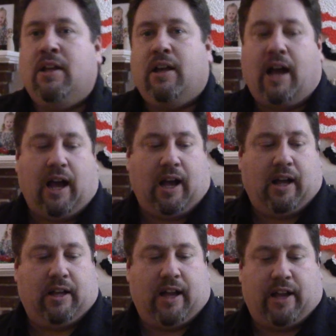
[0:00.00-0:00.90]

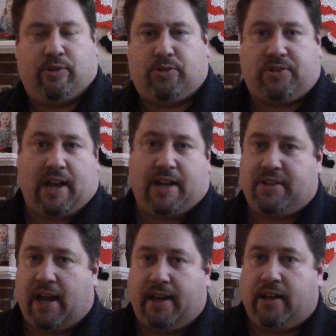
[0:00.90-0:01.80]
I used Star
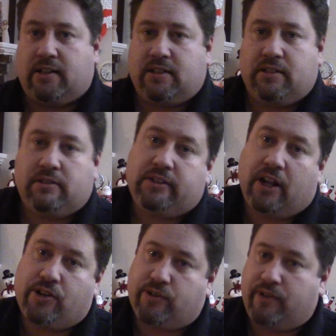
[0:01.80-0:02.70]
Tiger,
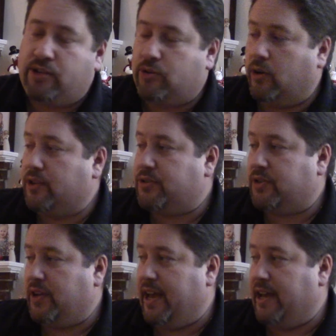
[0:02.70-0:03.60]
as a
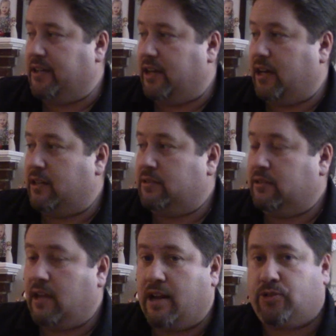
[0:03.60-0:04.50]
resource, and I
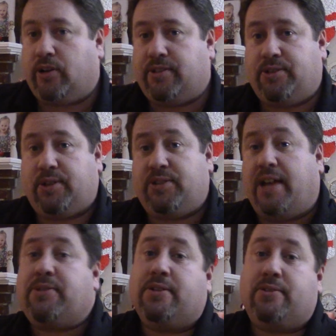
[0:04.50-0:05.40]
just look at the
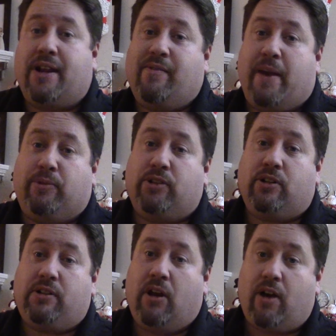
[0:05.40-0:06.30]
successes, and I'm able
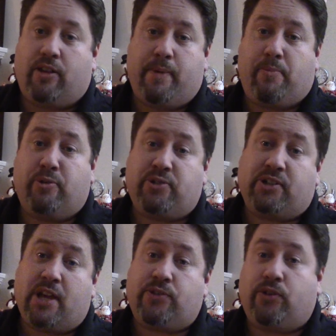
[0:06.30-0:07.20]
to, other people were
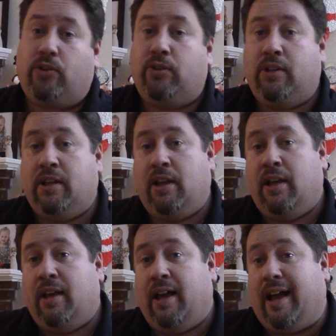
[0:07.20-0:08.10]
successful.
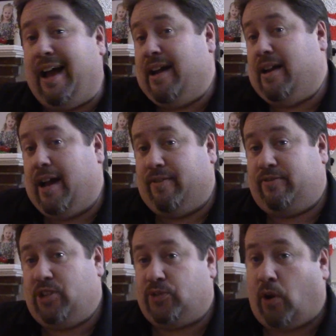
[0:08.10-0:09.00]

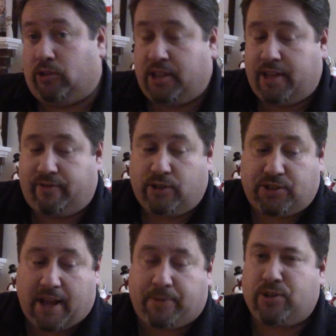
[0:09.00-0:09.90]
I've just followed in their
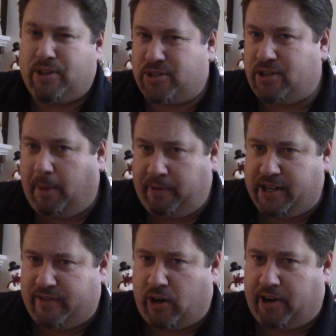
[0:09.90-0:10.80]
footsteps. So there's still
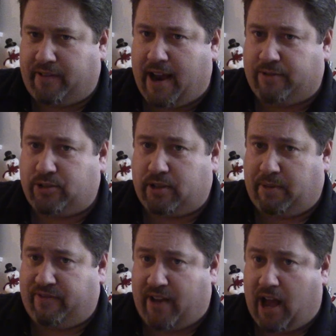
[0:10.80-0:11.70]
plenty of autographs to
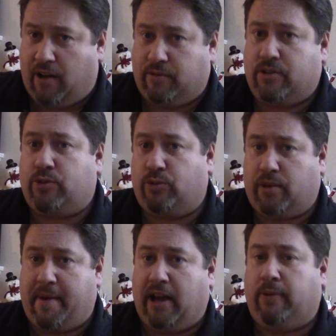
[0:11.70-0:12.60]
be found through
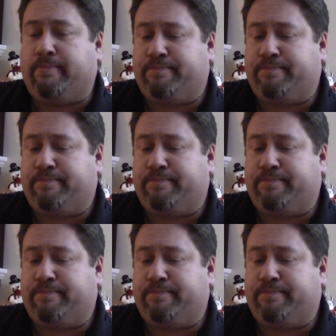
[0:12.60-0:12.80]
the mail.